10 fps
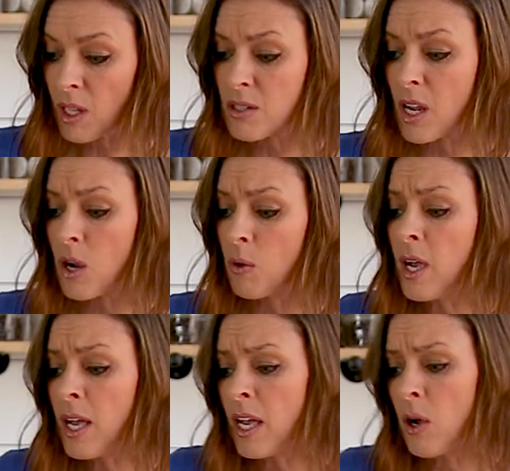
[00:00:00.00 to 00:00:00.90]
So
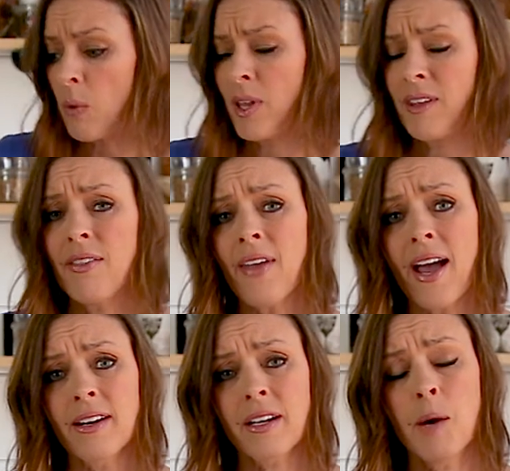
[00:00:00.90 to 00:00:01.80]
within
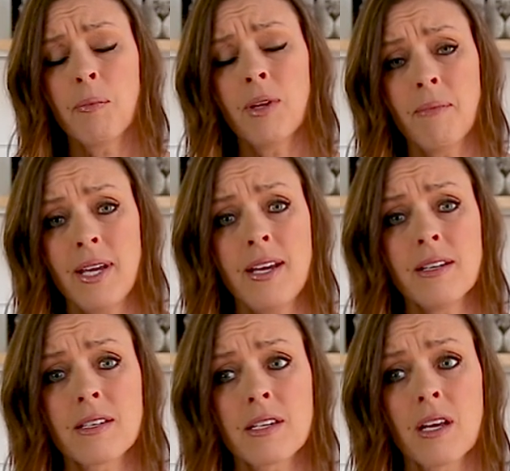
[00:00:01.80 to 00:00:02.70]
that couple of
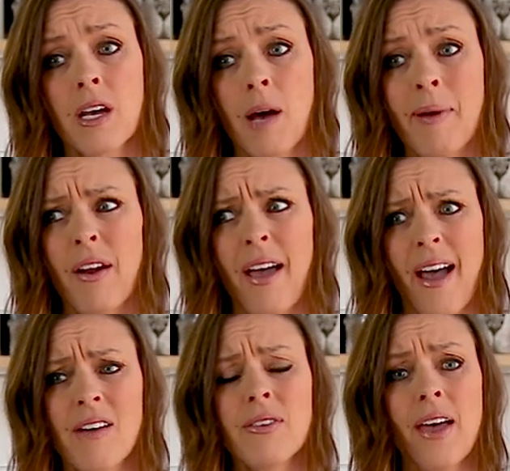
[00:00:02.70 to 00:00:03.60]
minutes, about
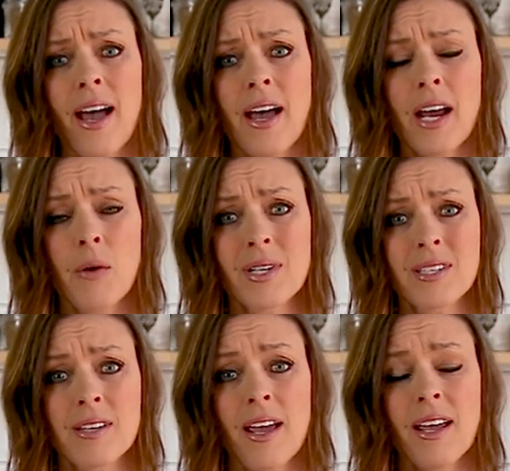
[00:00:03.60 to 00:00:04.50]
half of that, I would
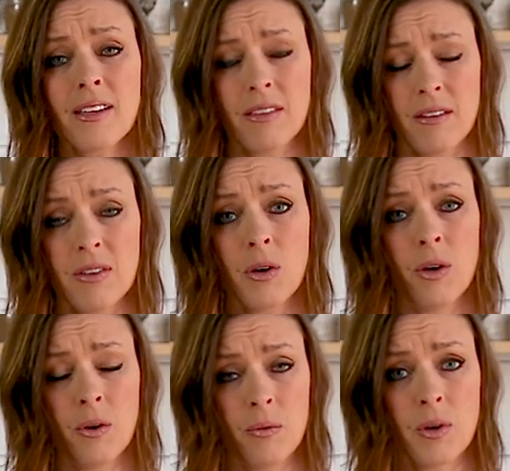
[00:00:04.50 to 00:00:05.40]
say
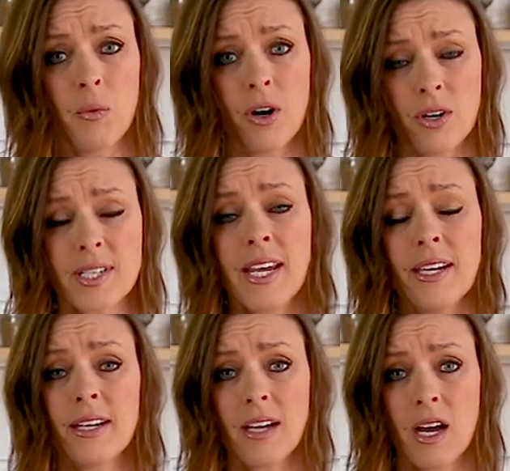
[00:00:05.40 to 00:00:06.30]
the, the water is
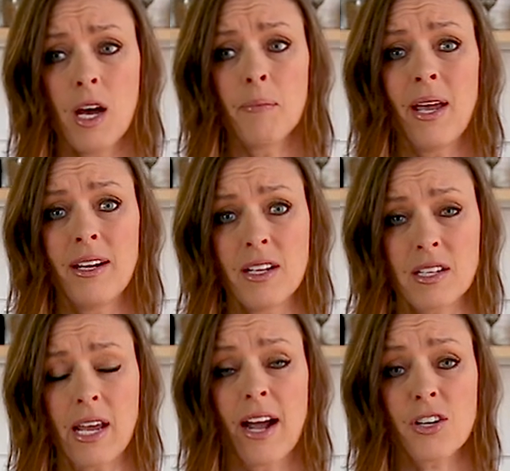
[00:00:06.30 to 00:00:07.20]
heating up and
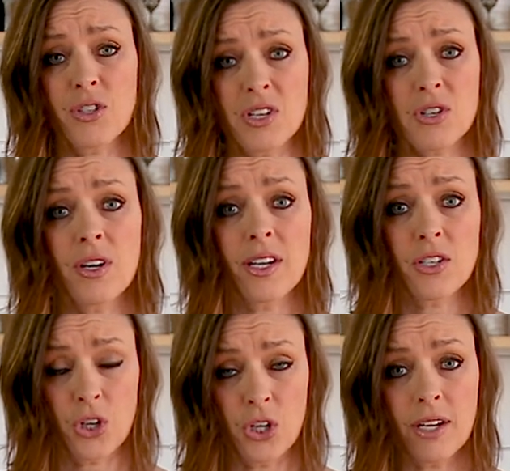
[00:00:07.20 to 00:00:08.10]
it's actually starting
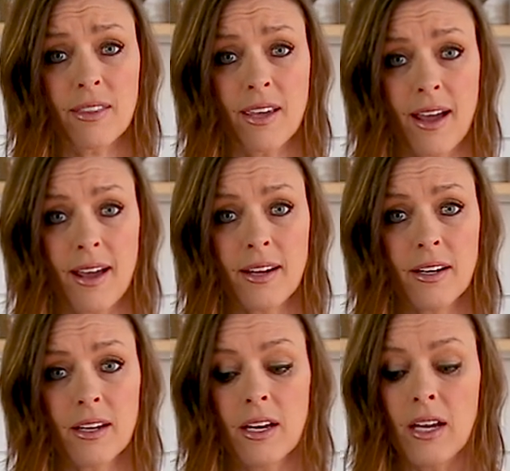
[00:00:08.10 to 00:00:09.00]
to cook the
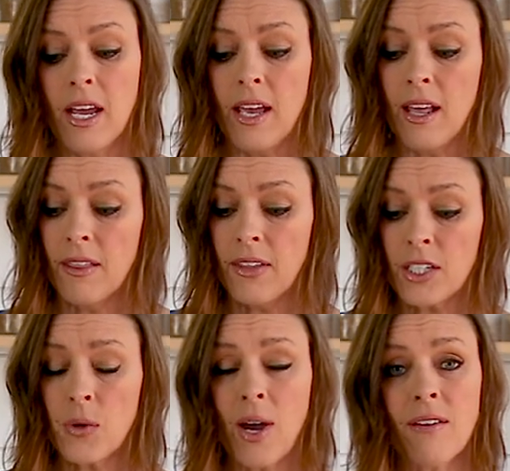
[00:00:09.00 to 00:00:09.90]
egg. Then
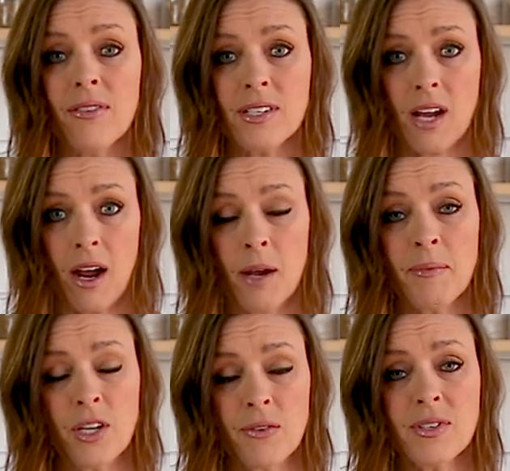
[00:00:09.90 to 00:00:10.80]
you have the time
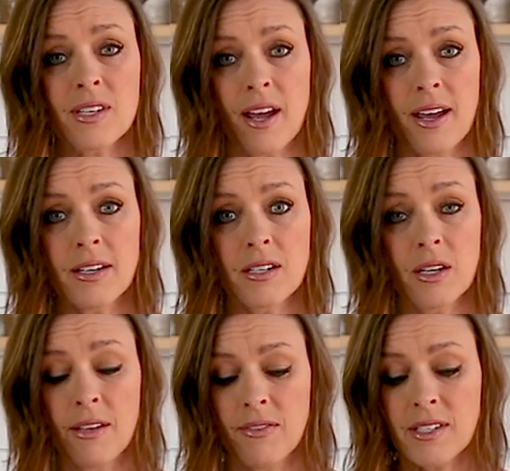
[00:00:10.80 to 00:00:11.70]
that you've set.
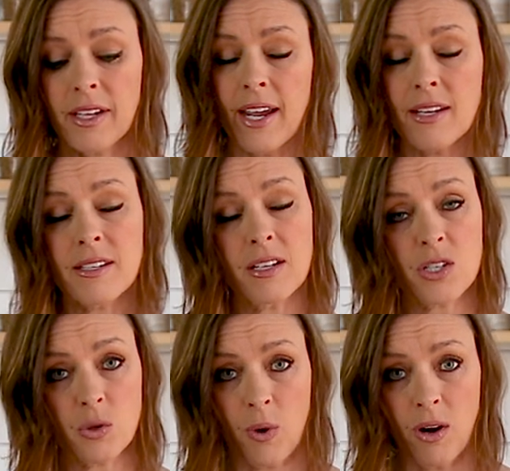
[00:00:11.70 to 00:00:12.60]
In this case,
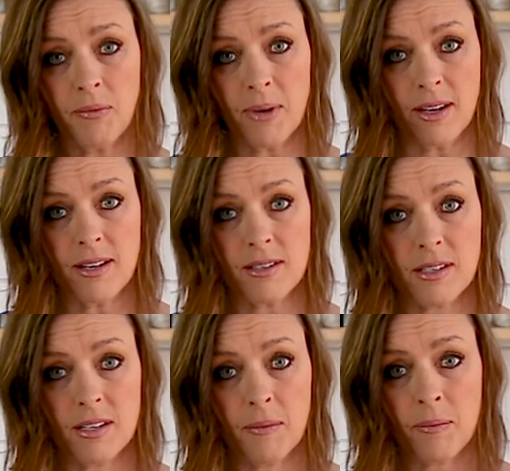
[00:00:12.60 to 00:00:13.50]
it's 12
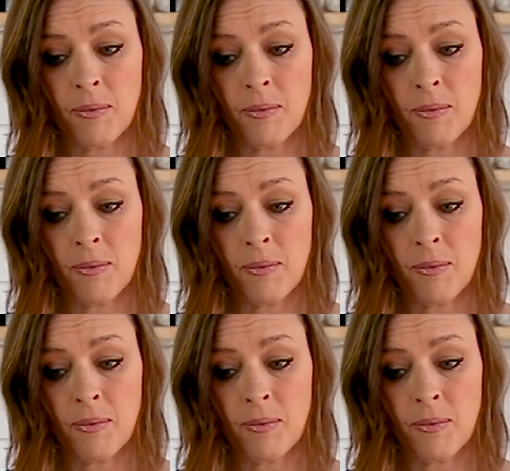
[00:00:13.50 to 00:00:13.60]
minutes.